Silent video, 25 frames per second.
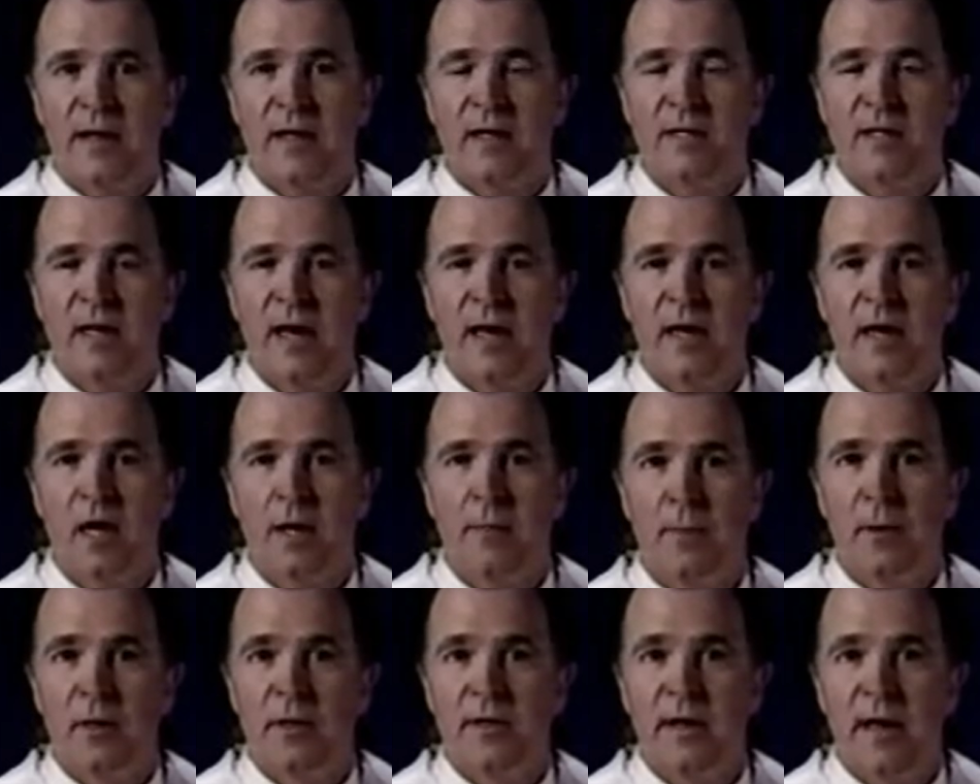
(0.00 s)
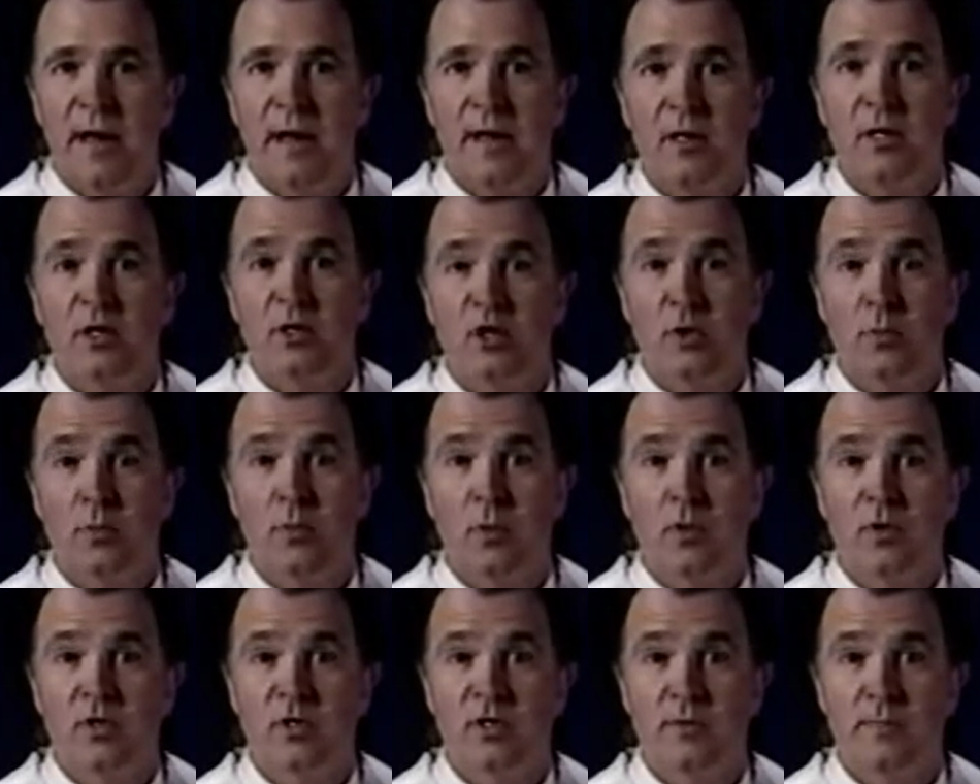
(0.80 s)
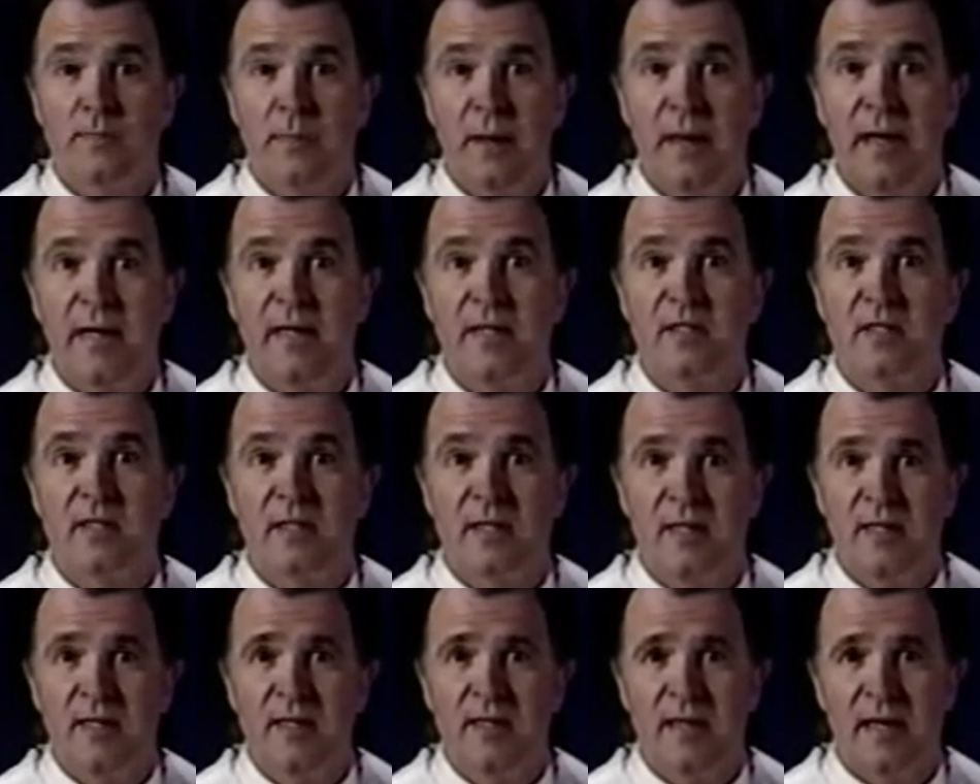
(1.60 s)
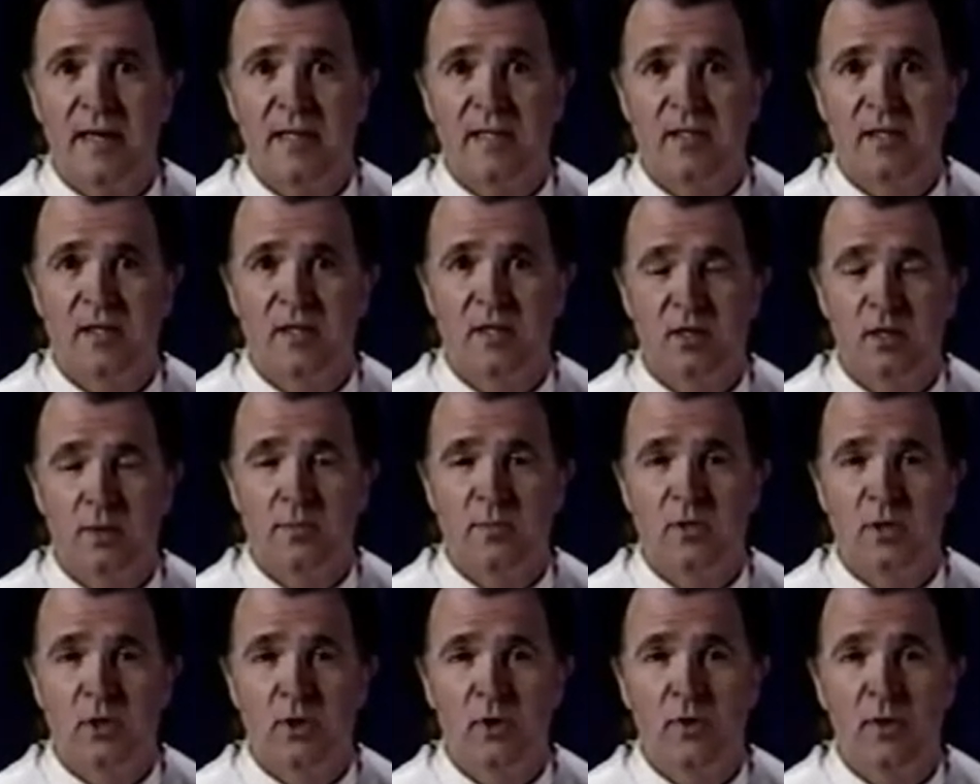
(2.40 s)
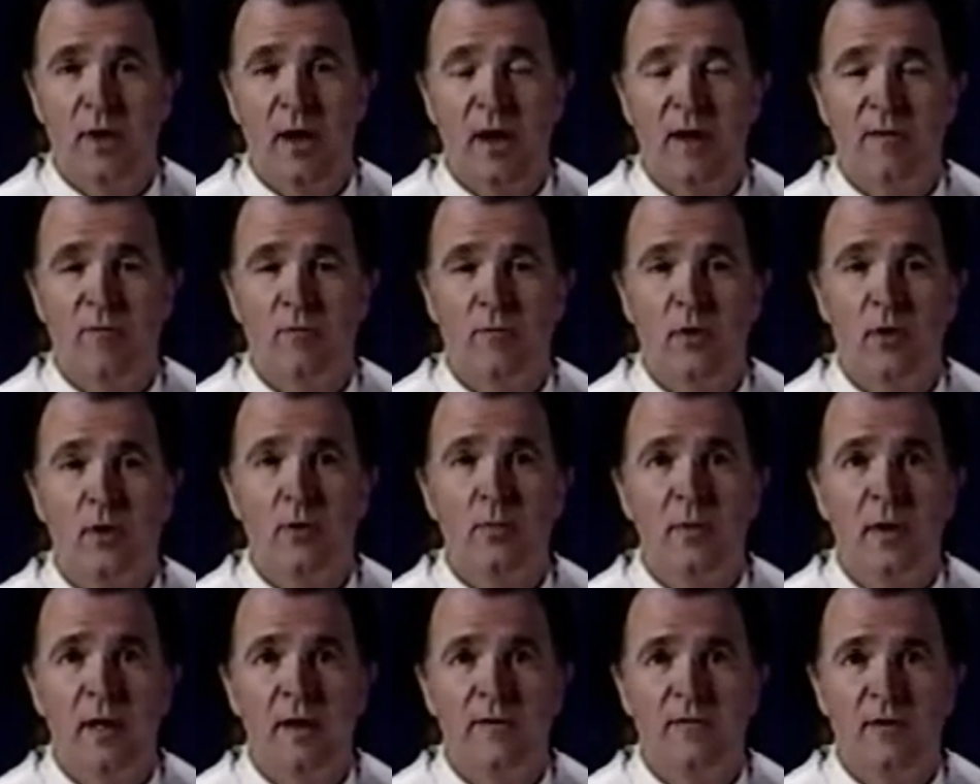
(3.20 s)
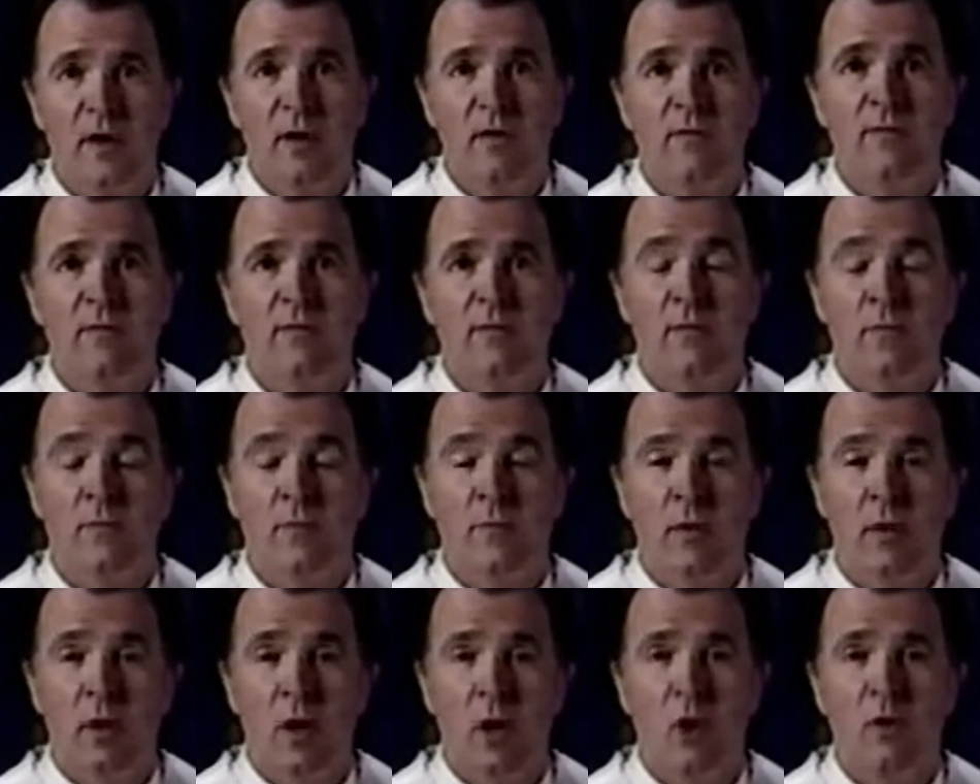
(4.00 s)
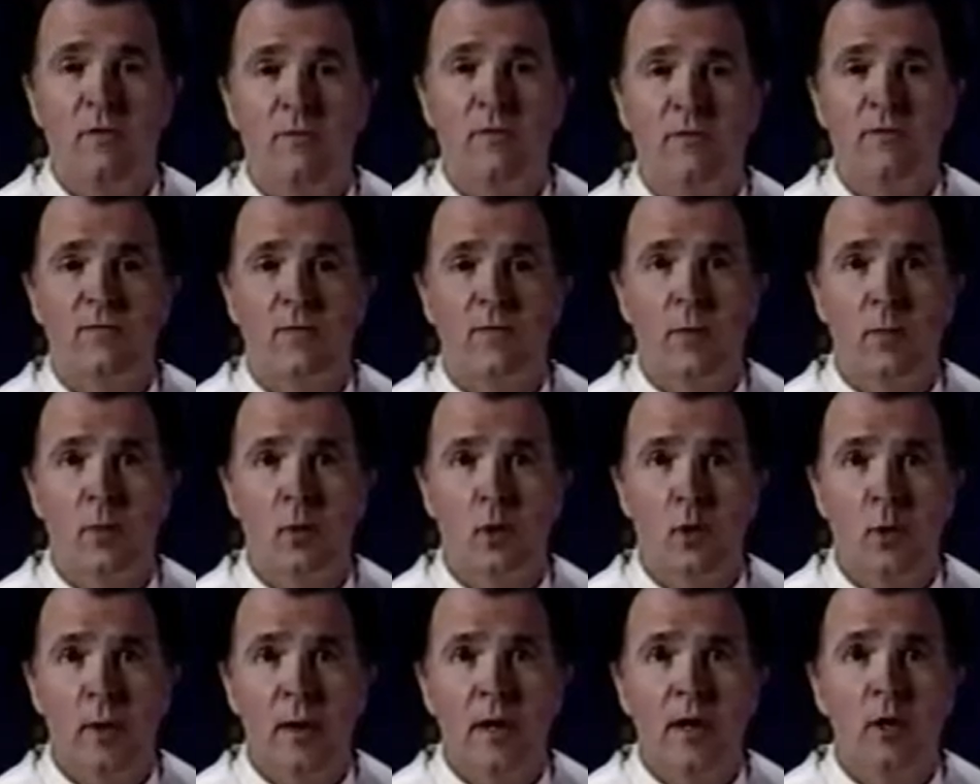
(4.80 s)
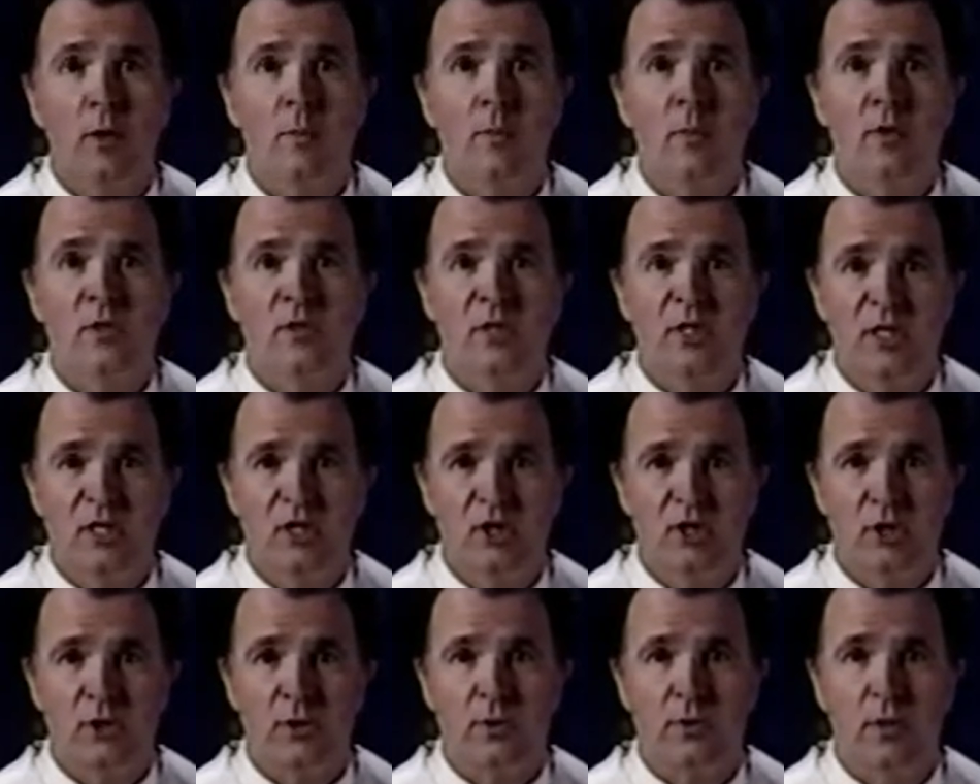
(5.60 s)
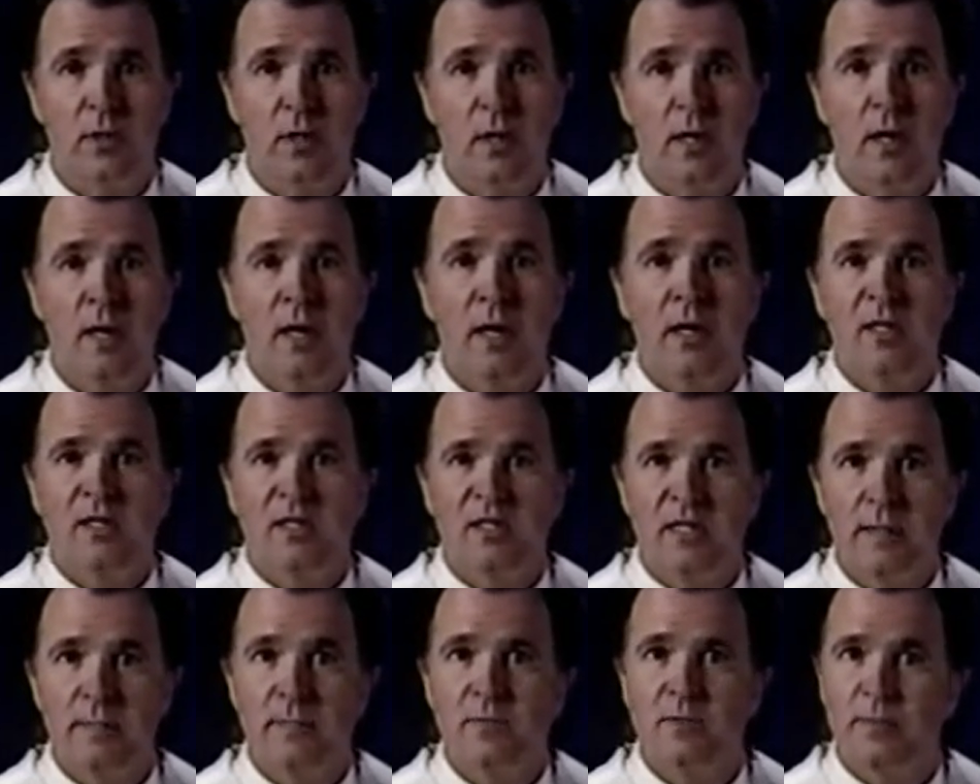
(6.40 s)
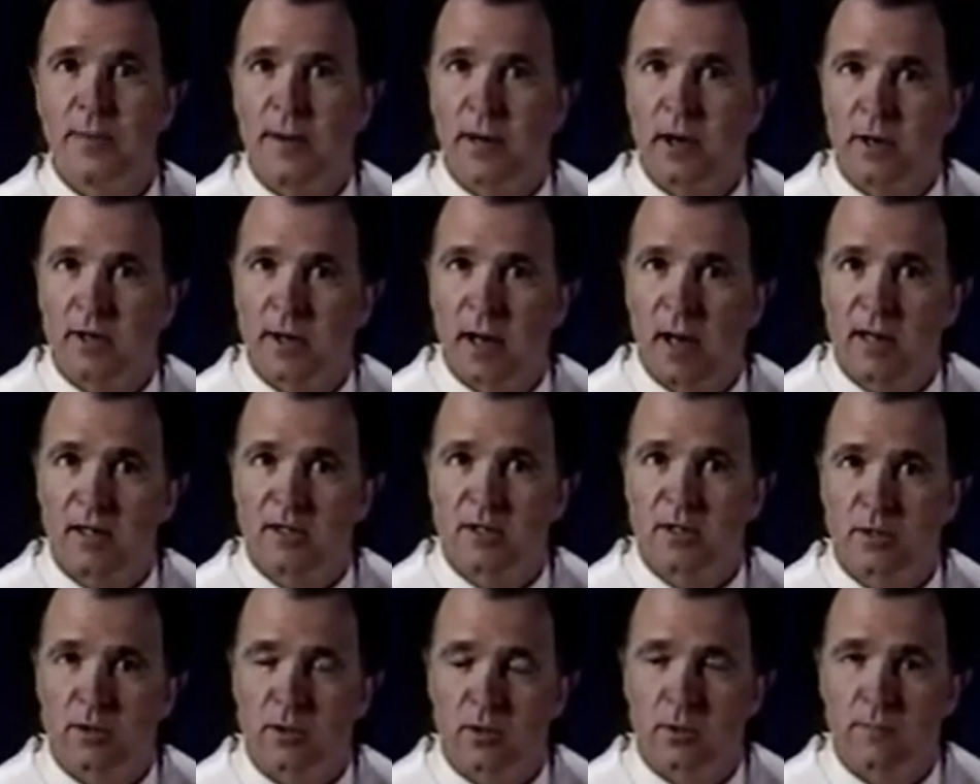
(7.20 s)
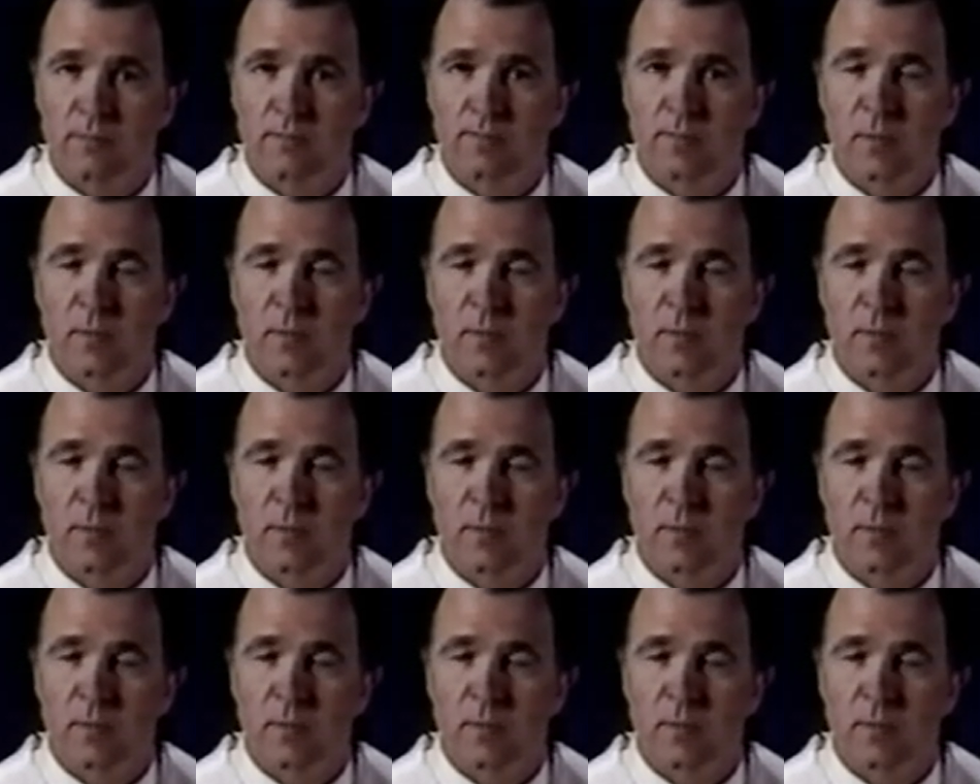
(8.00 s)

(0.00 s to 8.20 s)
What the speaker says: can take up a negligible space in that system so you have room left over for parenchymal tissue, seems paradoxical.